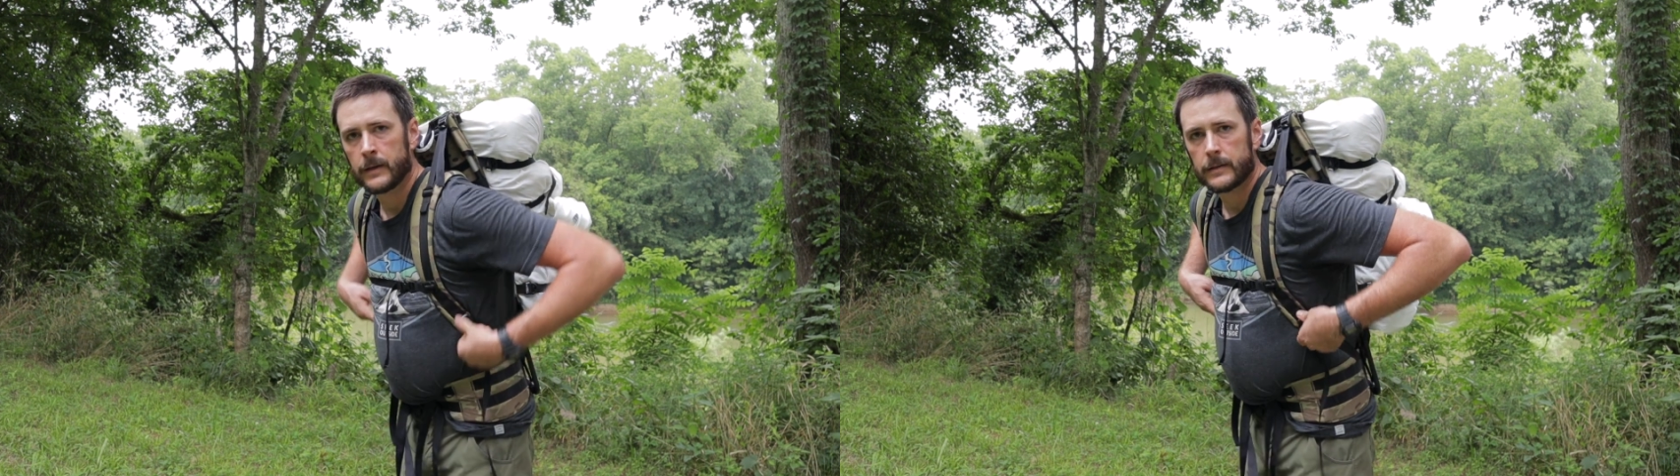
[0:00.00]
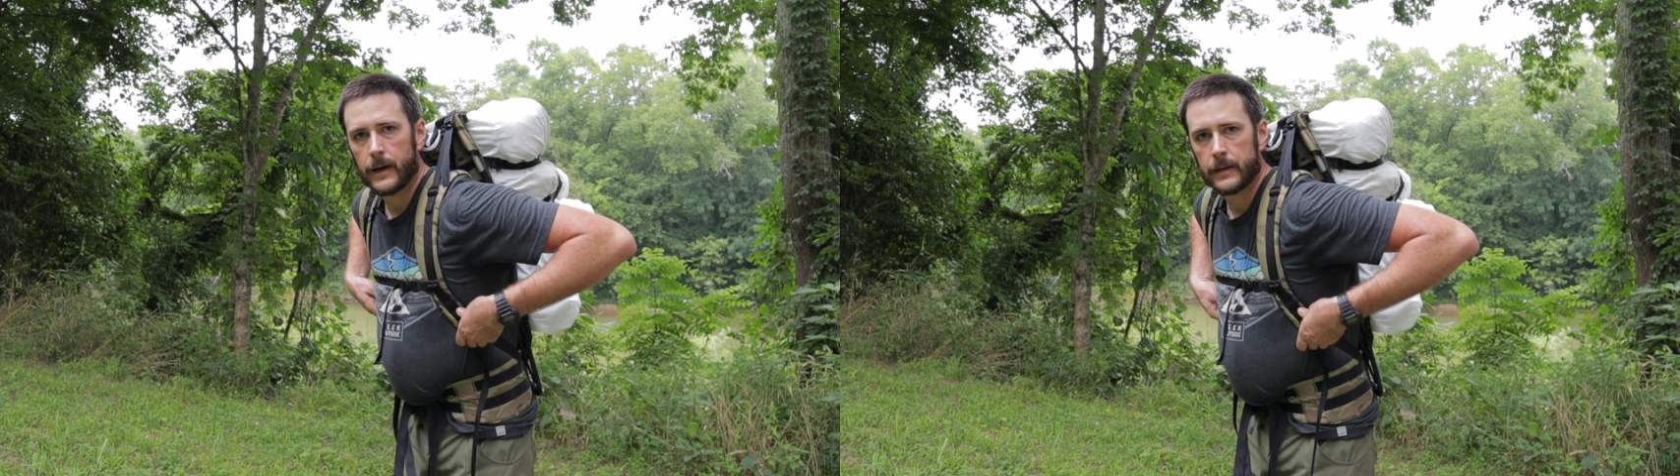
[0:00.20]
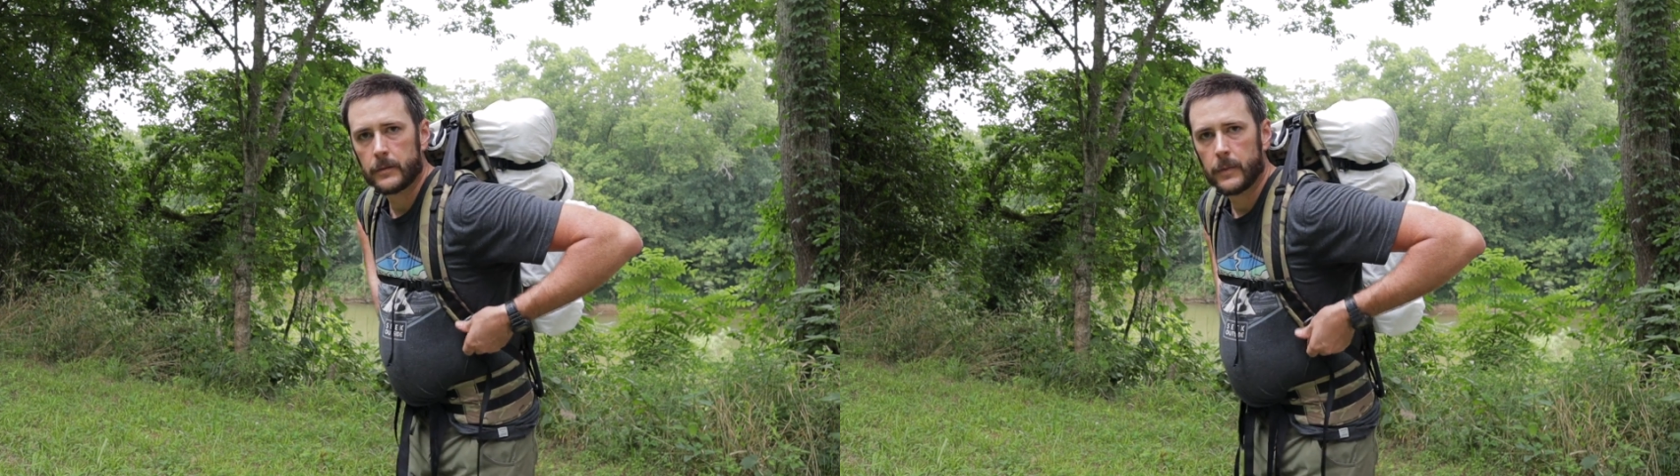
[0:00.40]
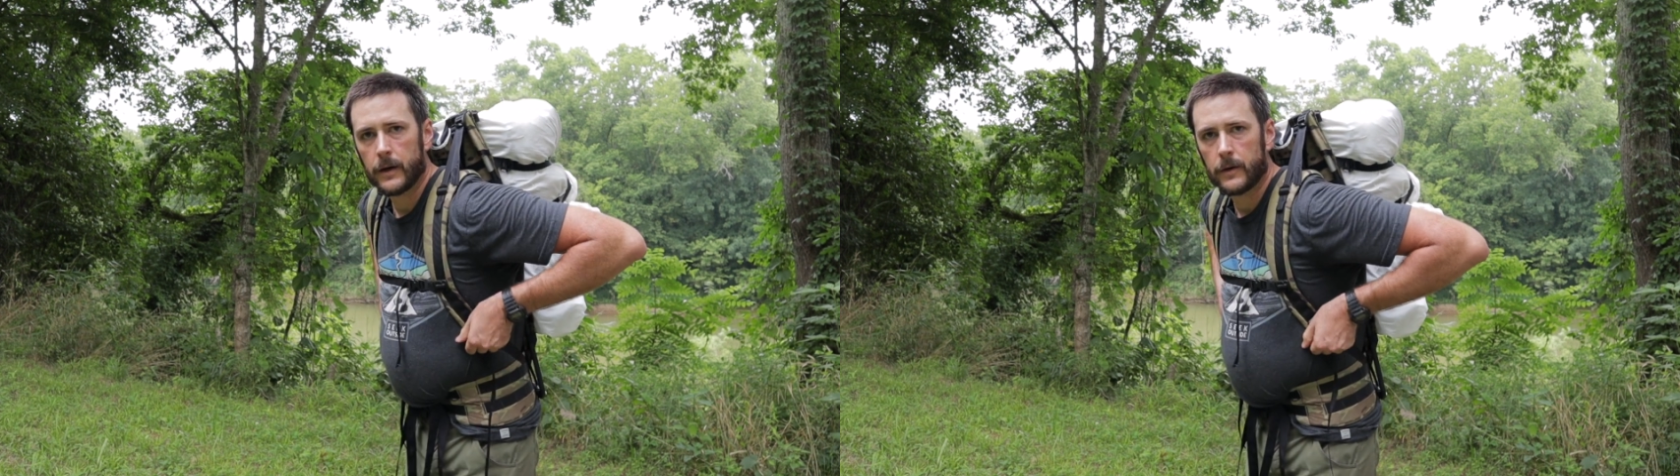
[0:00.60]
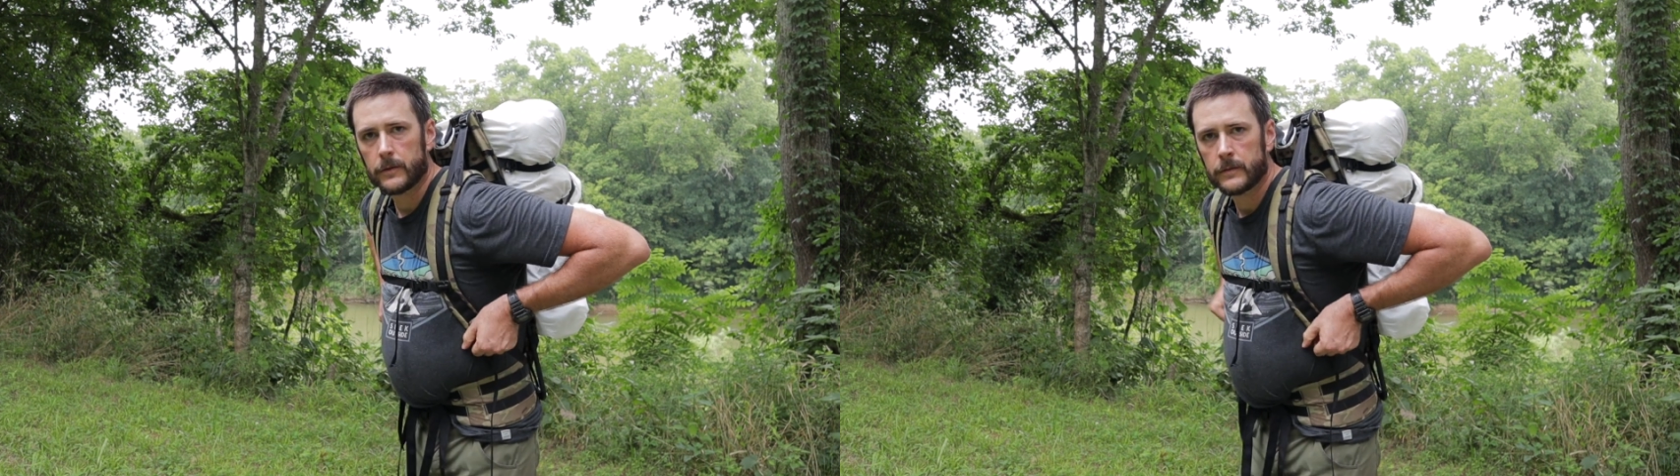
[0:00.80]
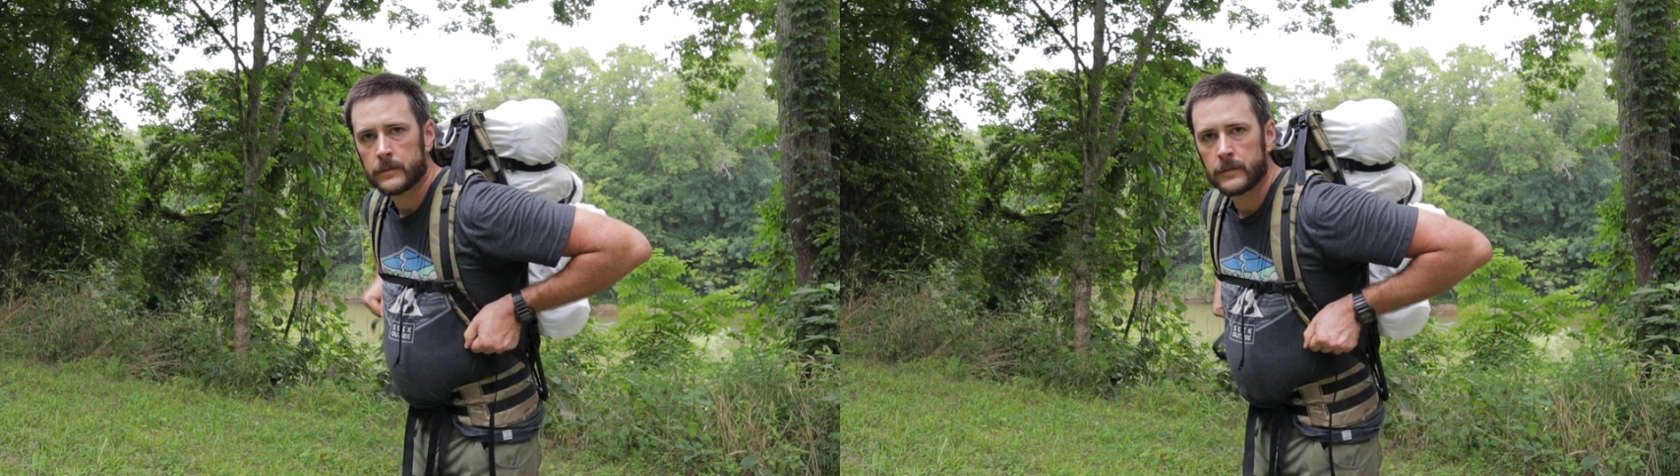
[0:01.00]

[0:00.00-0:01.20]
tighten the belt,